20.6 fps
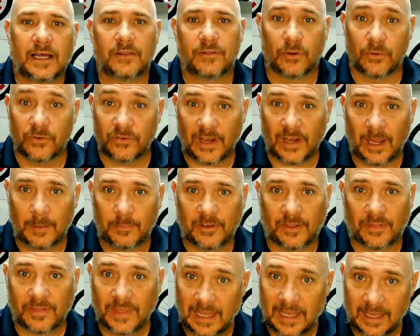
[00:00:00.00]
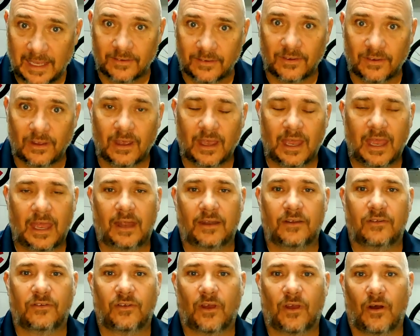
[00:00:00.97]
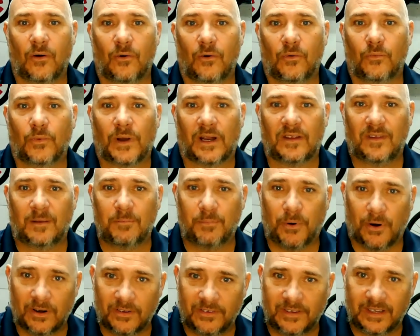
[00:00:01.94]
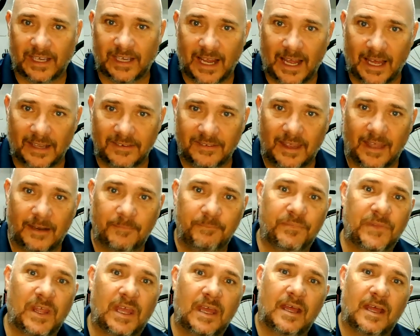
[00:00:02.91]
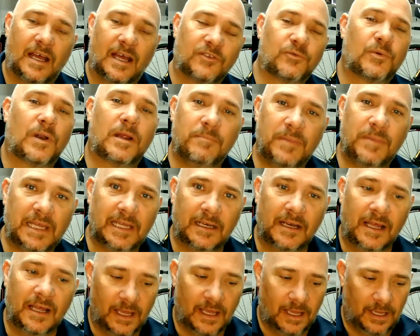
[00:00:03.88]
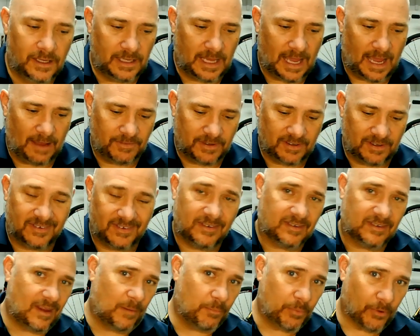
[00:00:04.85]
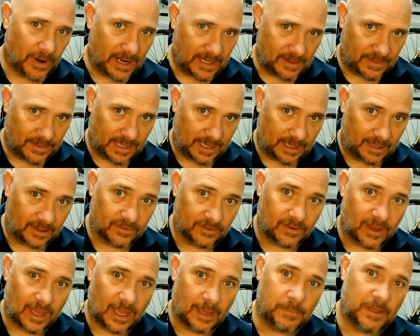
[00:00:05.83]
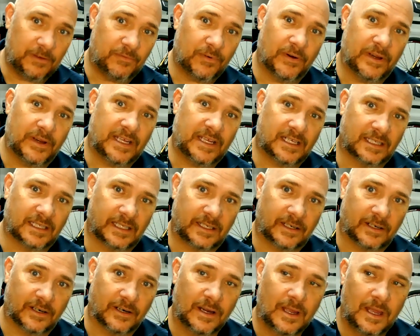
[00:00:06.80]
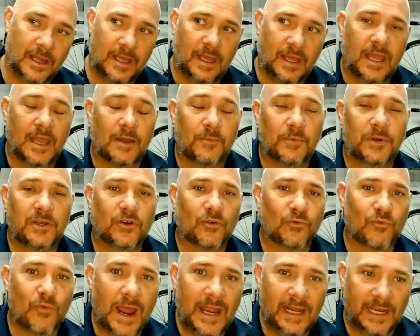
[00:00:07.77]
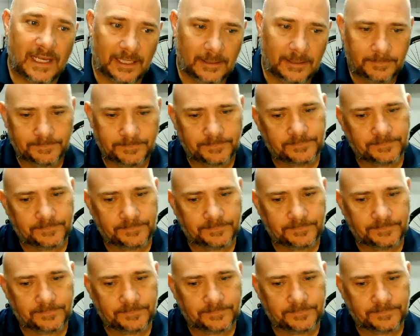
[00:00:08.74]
those types of things. And so when I say parsing the content, that's what I mean. You have to separate things and be very clear. And when you're writing,